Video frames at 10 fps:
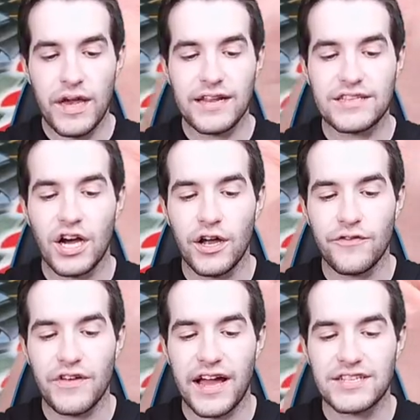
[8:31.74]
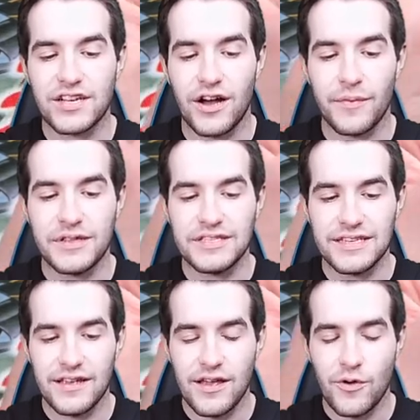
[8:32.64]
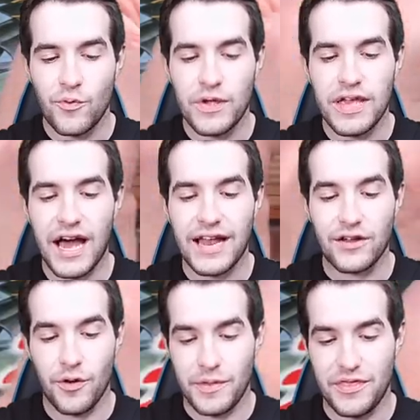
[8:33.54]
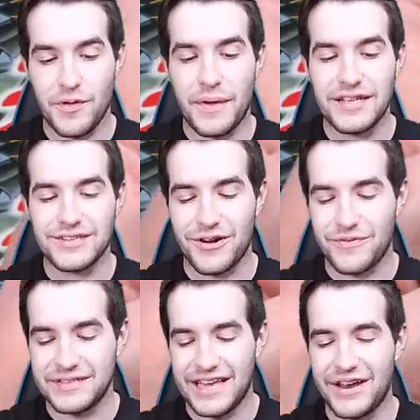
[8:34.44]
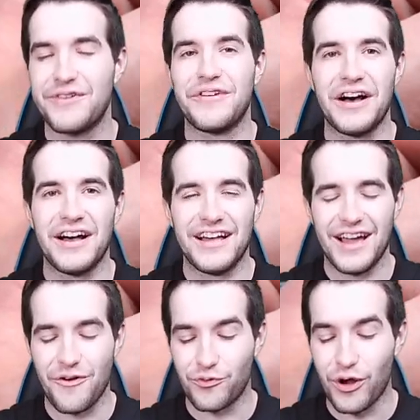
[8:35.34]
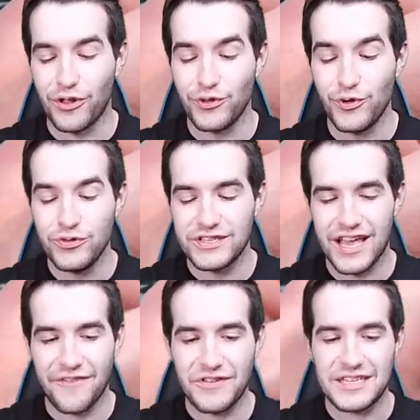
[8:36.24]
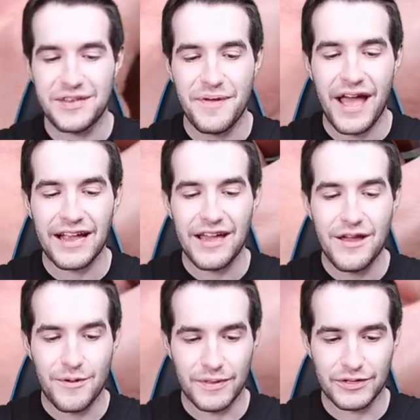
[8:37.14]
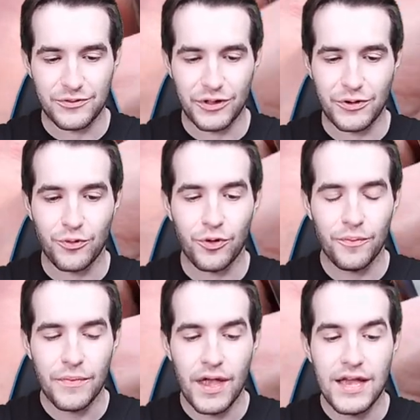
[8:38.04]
We got a ton of nice commons. We got, I mean, the best card was out of uh, a, a loose F E T pack. That's really cool.